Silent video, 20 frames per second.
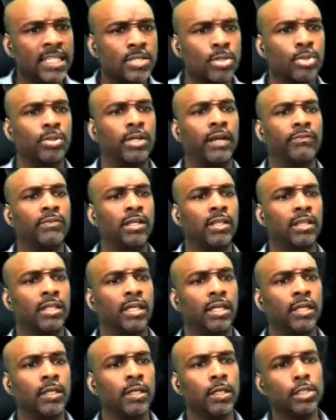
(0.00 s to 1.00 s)
on
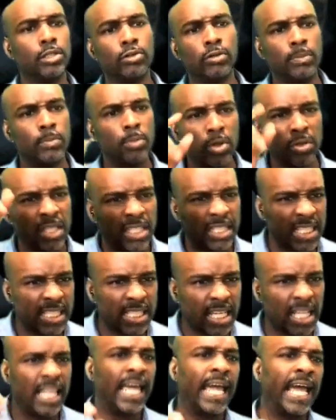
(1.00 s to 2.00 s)
everything, you remove this
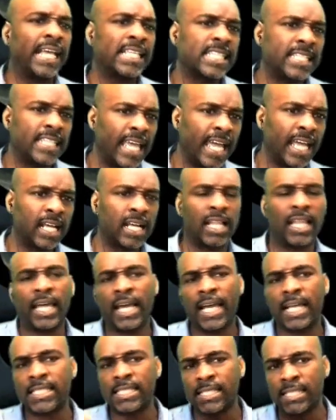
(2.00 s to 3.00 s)
class and
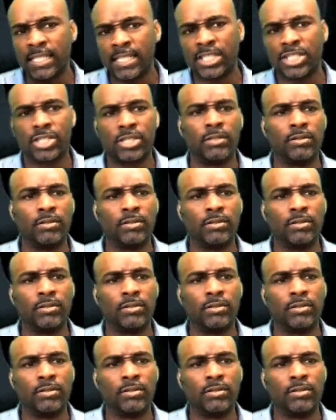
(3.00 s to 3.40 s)
this